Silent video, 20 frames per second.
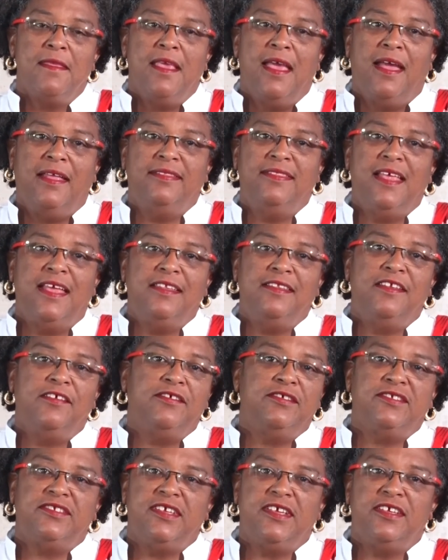And then there
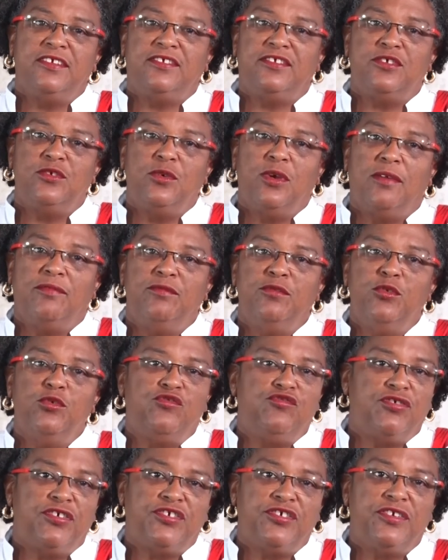is the issue of
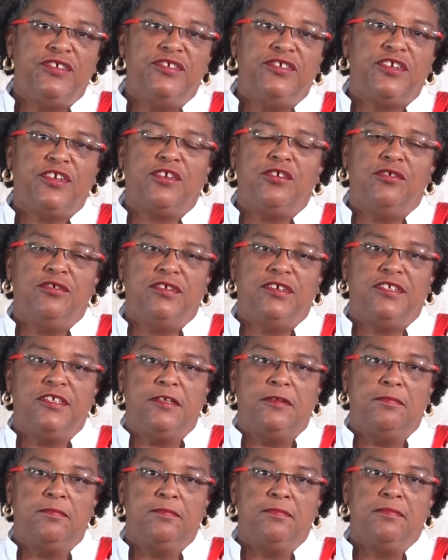nutrition security.
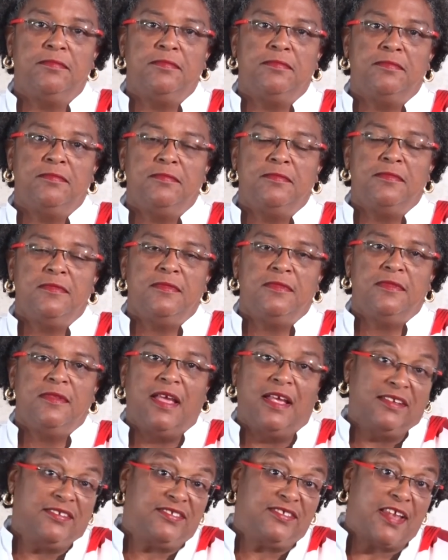
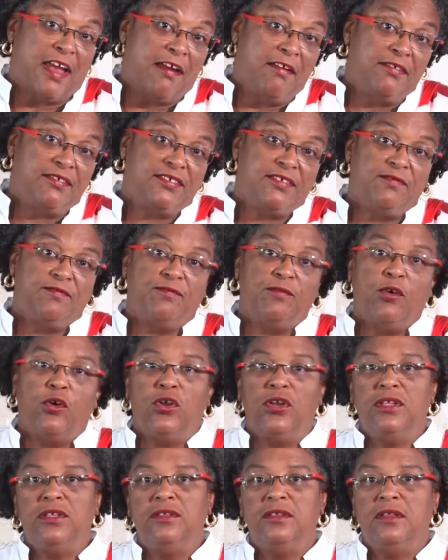As tariffs have
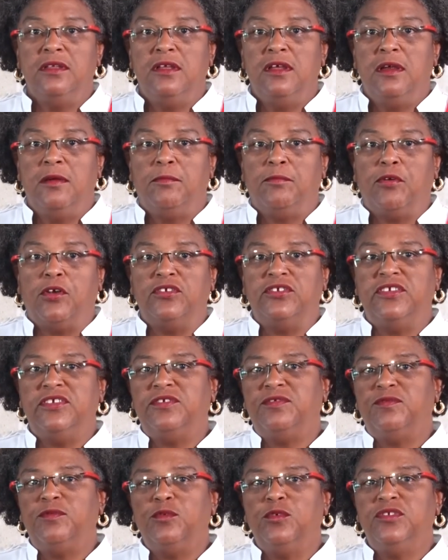fallen,
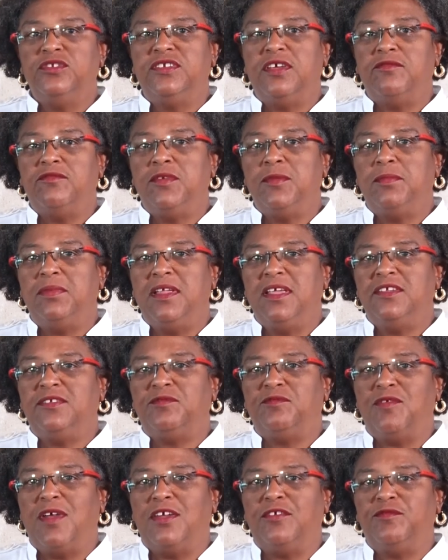processed foods have replaced
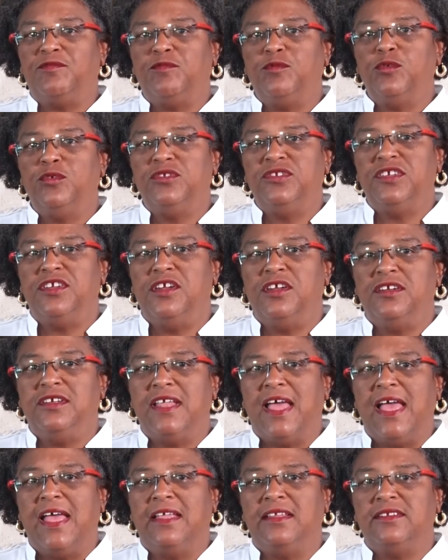fresh foods in our
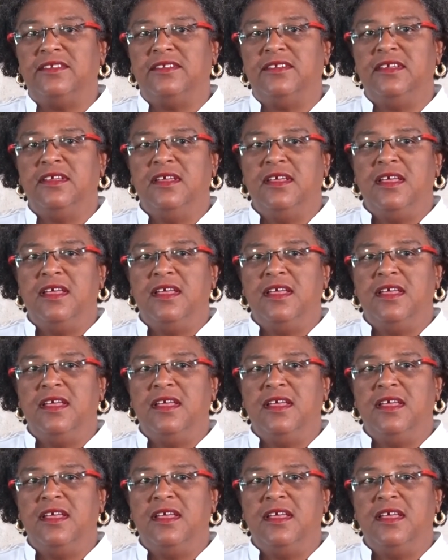diets,